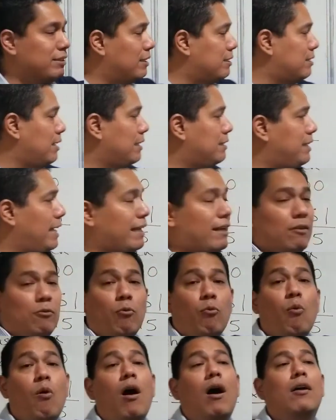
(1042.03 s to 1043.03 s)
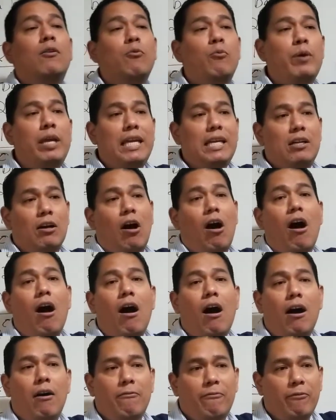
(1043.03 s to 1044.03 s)
It's like taking one week
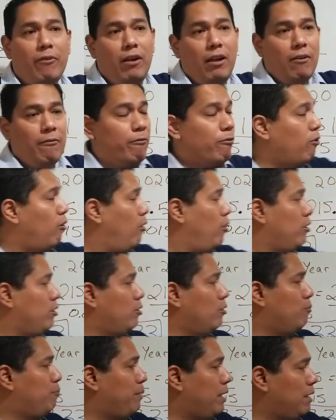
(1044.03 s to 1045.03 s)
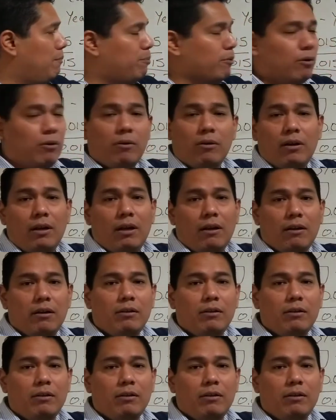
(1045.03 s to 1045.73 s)
off for all you people,